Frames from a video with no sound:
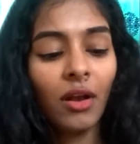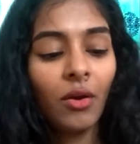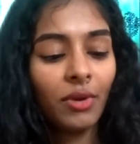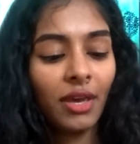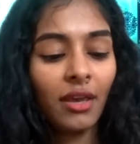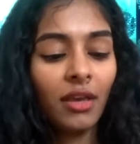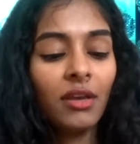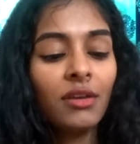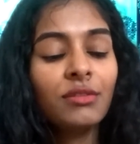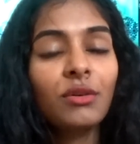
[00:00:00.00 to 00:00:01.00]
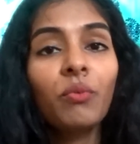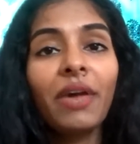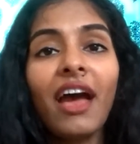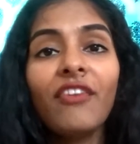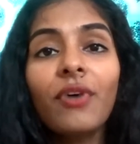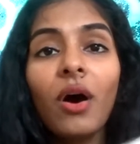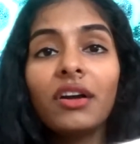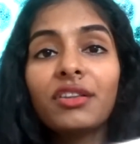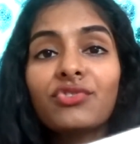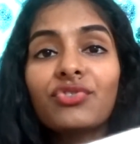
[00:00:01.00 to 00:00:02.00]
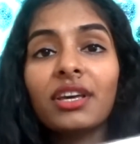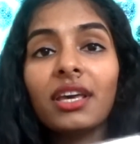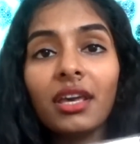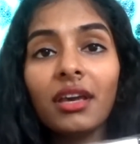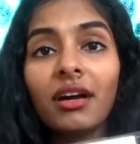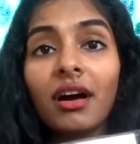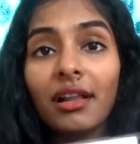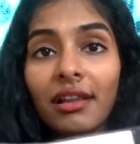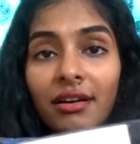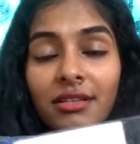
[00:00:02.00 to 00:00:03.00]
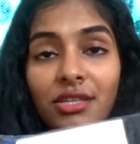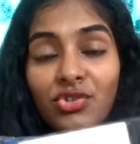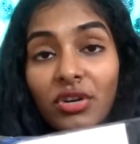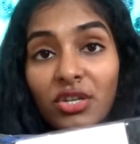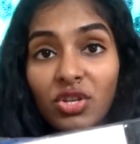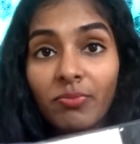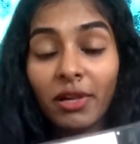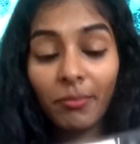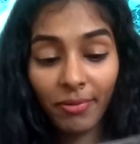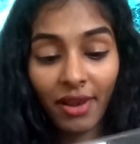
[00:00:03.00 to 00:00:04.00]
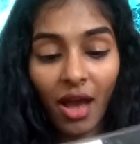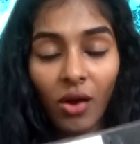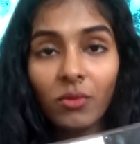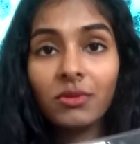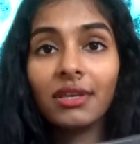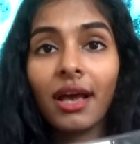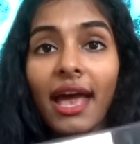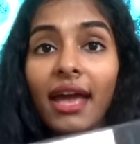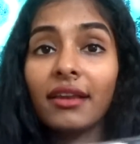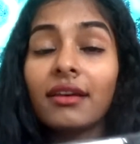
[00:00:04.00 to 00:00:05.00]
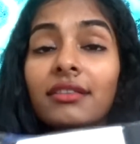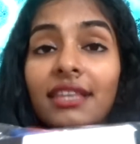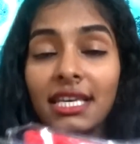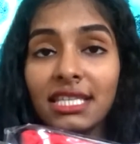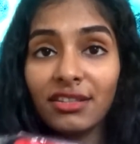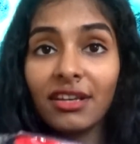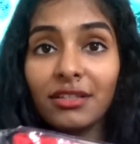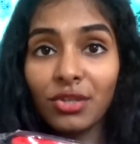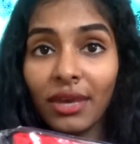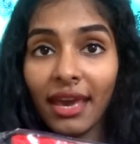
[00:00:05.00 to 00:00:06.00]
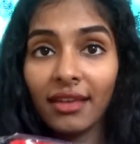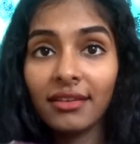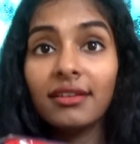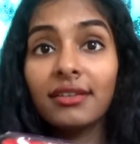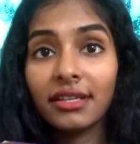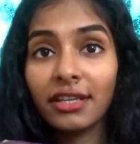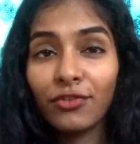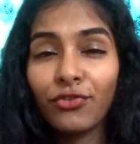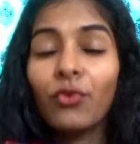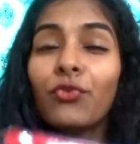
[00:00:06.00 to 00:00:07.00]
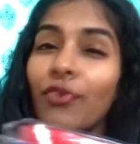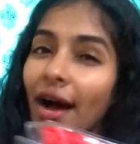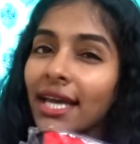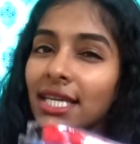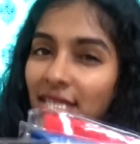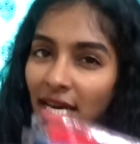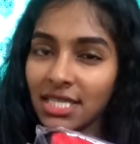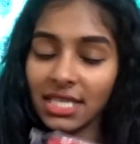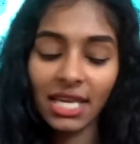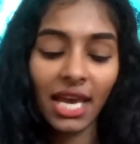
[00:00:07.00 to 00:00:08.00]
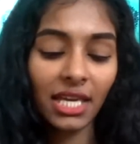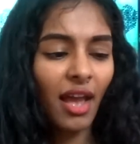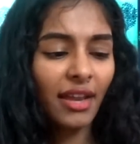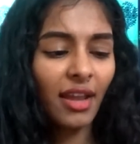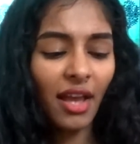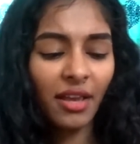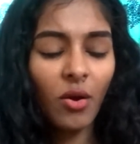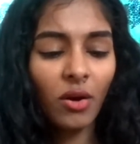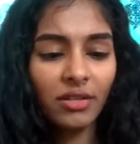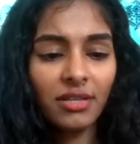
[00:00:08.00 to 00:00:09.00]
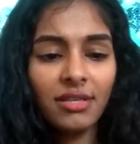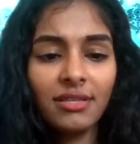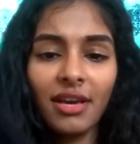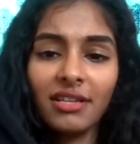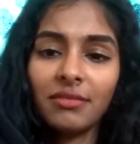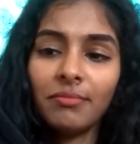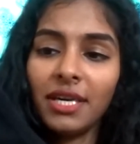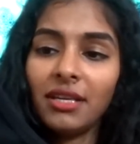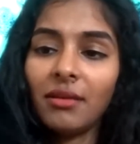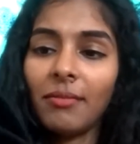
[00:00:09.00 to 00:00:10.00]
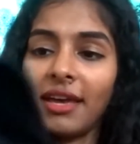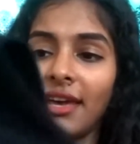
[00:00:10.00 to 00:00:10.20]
Okay, so we have got 3 color stretchable blouse, and these 3 together retail for $5.99, and I got it in size medium, I